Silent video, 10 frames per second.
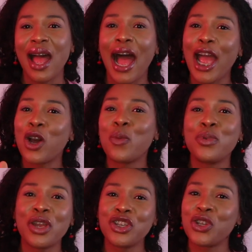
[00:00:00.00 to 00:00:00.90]
I hope
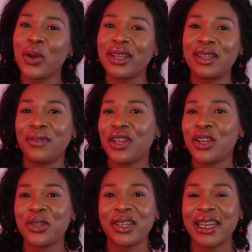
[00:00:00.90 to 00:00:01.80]
you enjoyed this
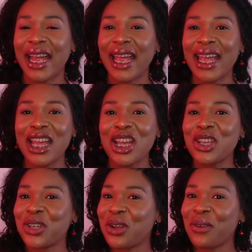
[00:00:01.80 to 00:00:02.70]
video today.
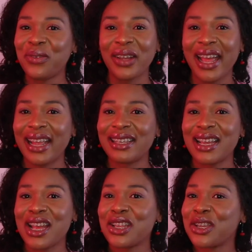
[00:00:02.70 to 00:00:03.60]
So don't forget
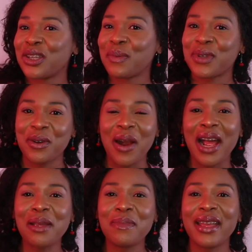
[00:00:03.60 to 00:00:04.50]
to
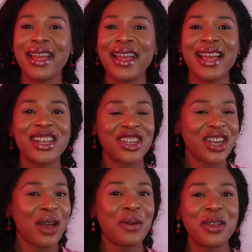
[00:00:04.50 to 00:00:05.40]
subscribe,
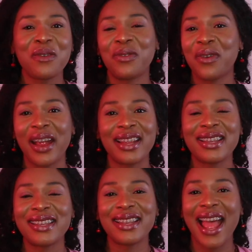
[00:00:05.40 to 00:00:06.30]
share with your
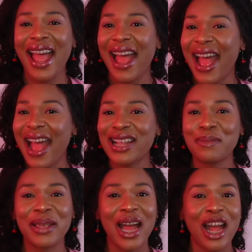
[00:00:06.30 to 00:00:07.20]
friends, and
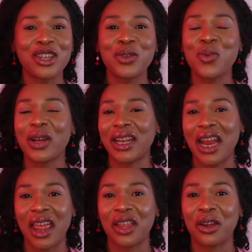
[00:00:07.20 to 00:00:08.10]
be kind to one
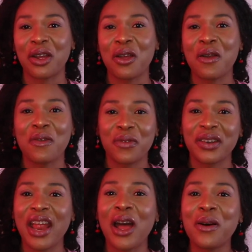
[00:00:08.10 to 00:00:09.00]
another. For
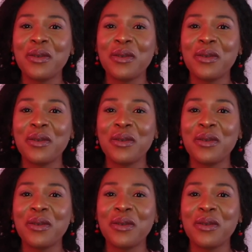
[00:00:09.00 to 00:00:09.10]
now,